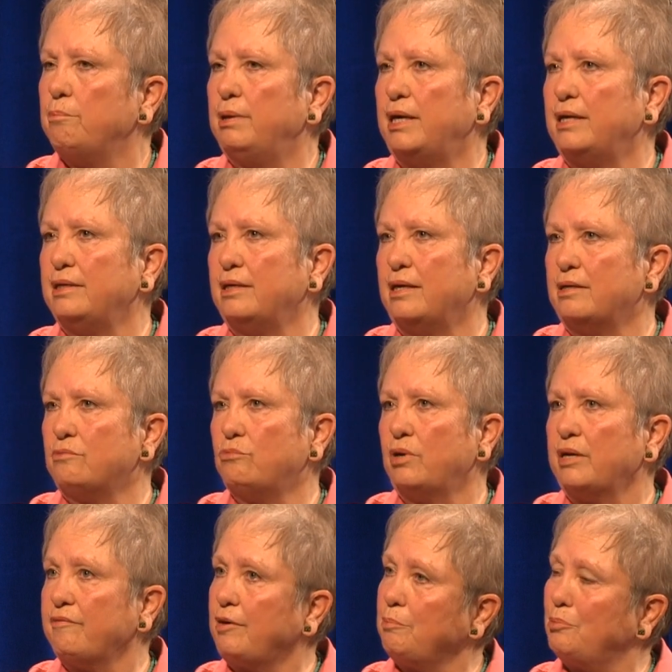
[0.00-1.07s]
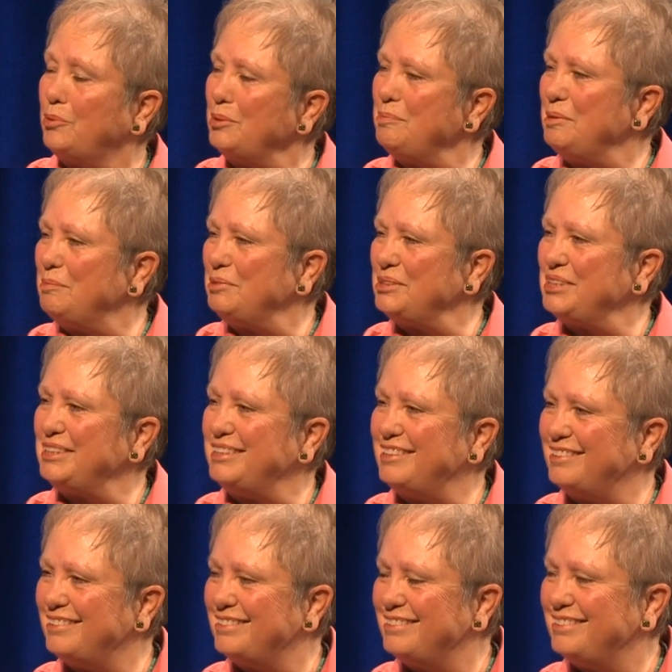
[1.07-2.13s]
But one of our board members
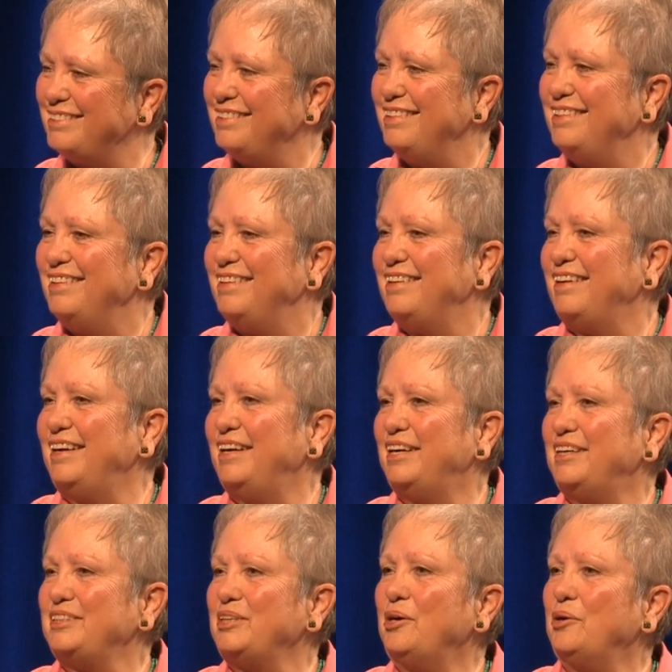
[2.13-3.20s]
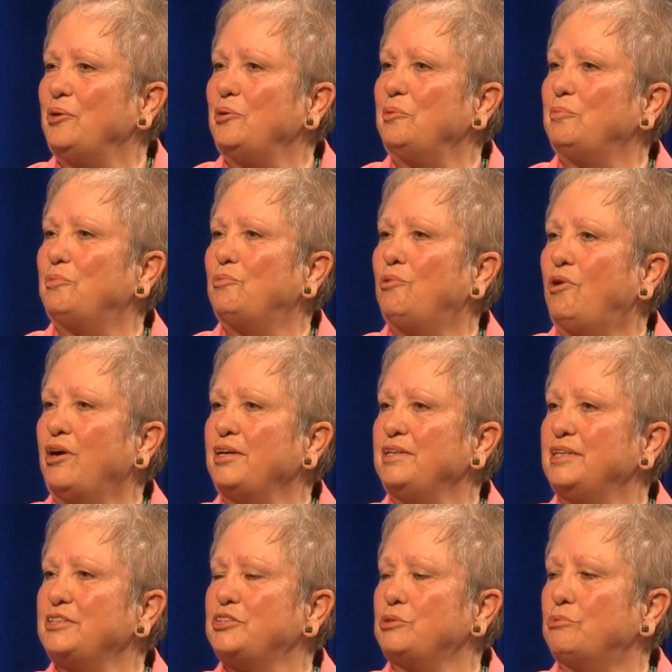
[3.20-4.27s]
here at Hope
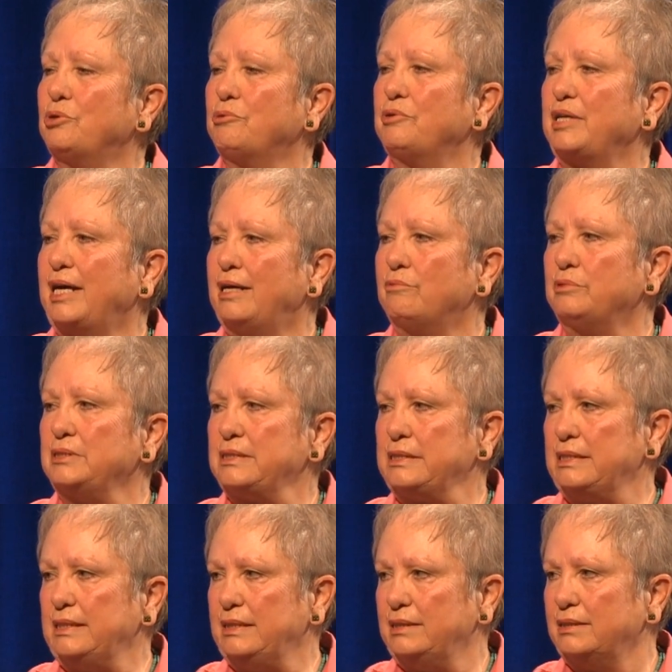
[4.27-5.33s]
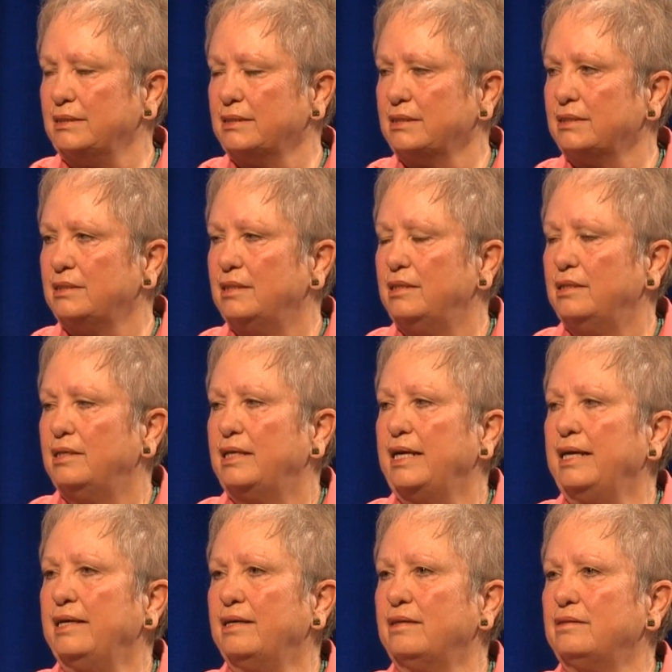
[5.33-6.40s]
wanted us to work with at-risk teens,
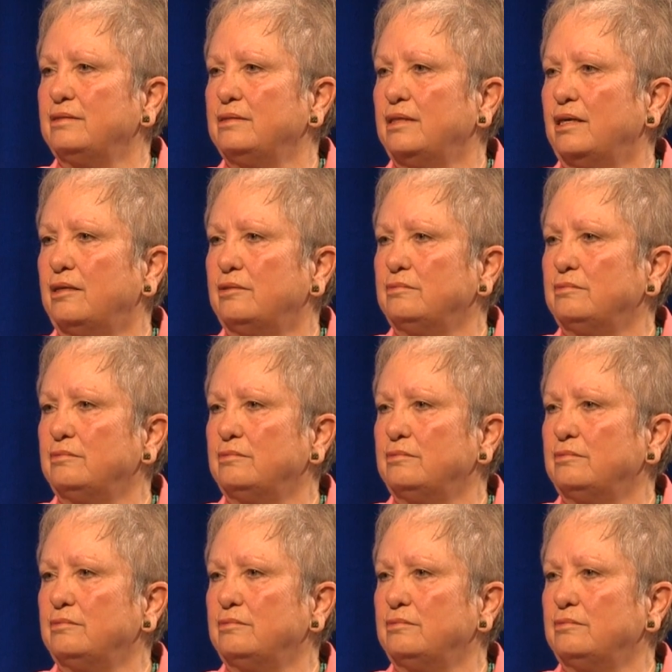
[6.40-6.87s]
and